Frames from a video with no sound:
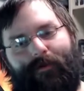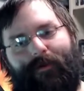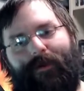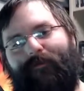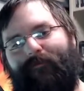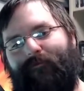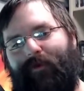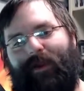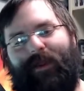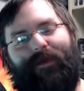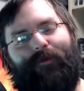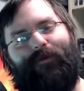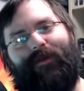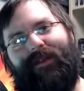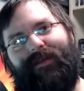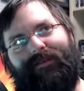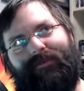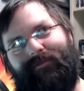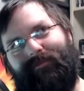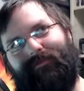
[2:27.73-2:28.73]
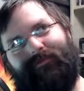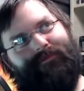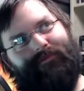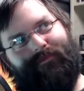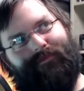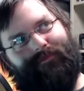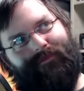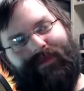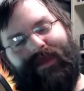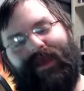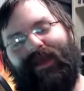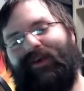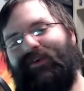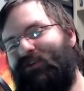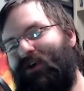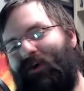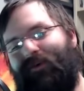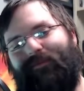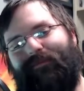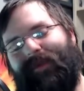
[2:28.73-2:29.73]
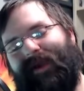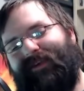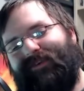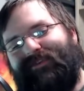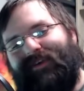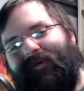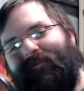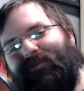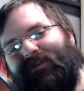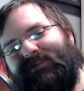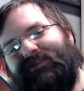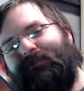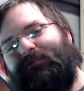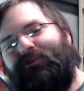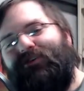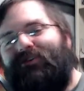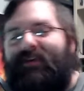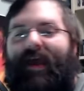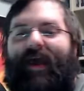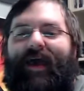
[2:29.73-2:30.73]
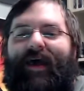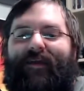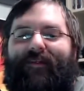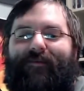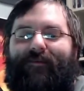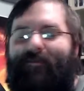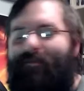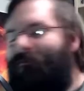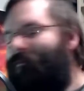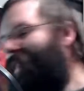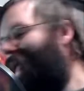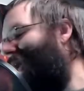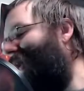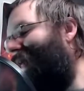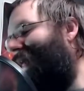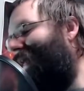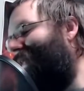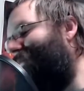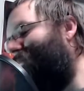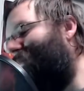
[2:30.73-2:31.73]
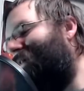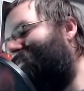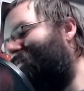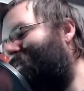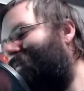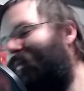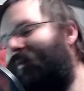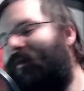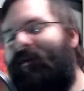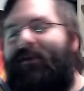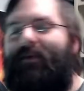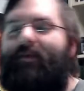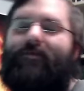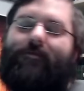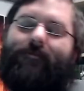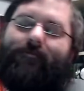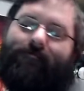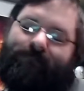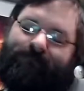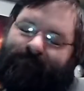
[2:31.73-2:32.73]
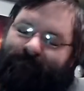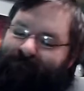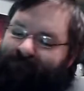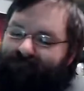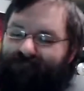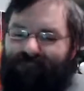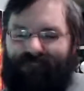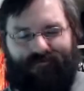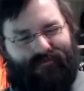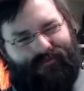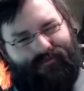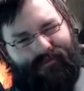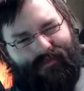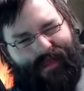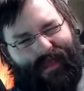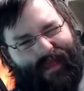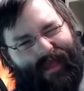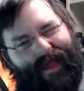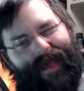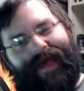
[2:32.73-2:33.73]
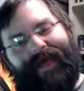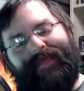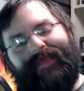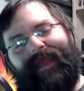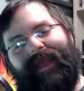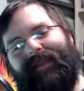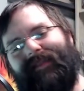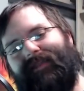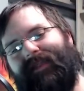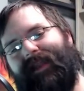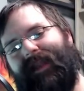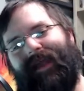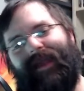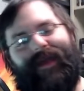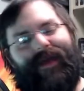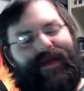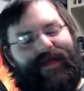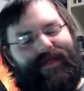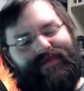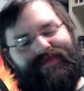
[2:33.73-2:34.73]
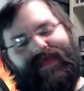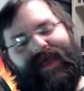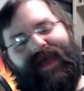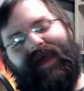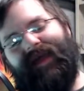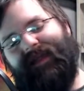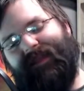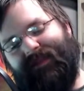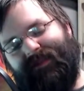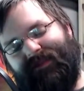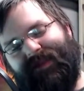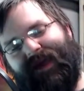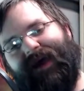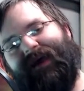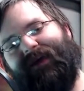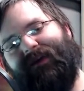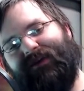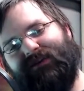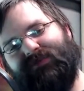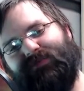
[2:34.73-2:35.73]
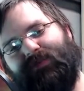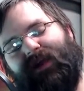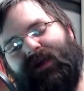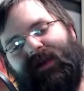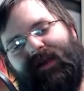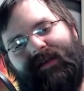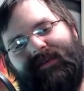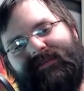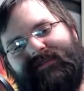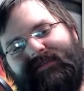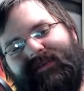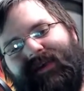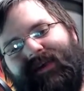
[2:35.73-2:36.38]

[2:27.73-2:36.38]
funny when it. So Microsoft wants to push ads. That's basically what it is. At the end of the day, that entire experience,